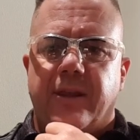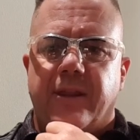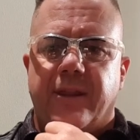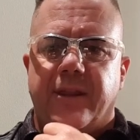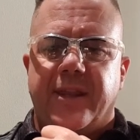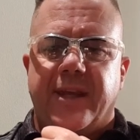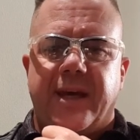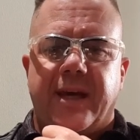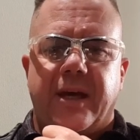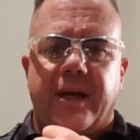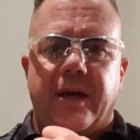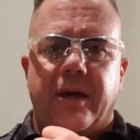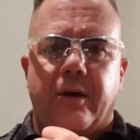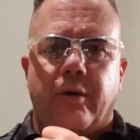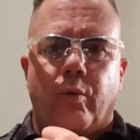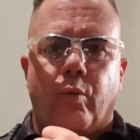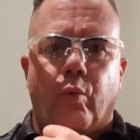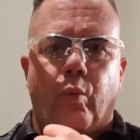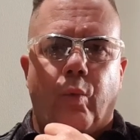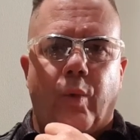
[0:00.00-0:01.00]
their
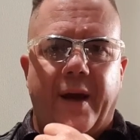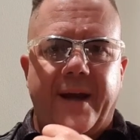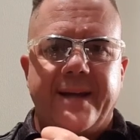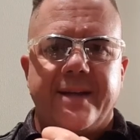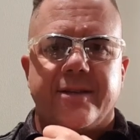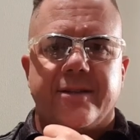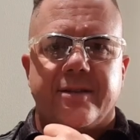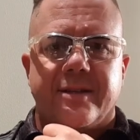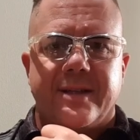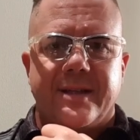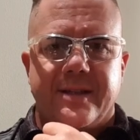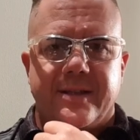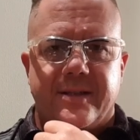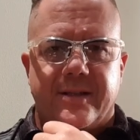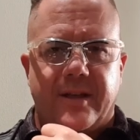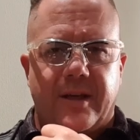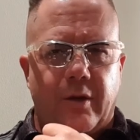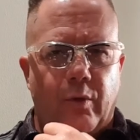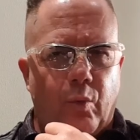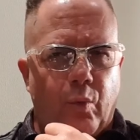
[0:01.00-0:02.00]
weight is
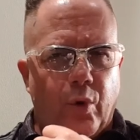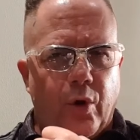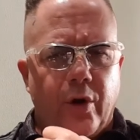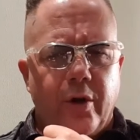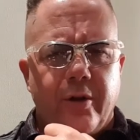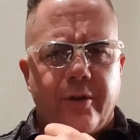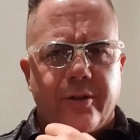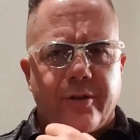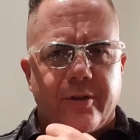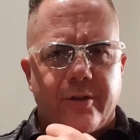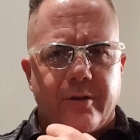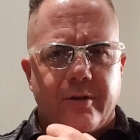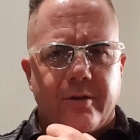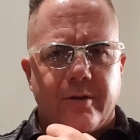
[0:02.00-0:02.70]
their worth,